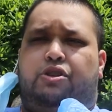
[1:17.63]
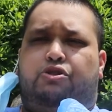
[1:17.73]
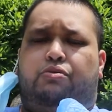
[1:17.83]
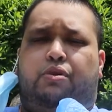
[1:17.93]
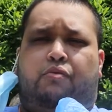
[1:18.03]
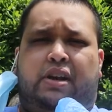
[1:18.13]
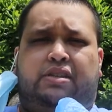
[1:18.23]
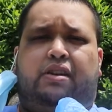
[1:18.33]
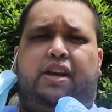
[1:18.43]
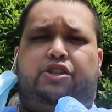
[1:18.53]
to a
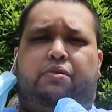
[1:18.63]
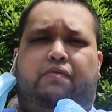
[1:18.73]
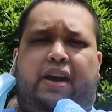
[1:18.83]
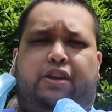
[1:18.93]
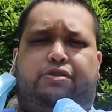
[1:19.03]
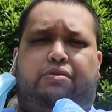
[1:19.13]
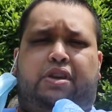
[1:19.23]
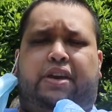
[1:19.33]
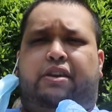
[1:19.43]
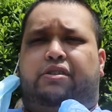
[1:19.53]
resident as you advance through
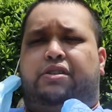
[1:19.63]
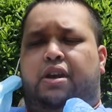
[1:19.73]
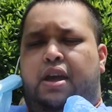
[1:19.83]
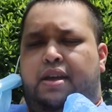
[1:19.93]
the years,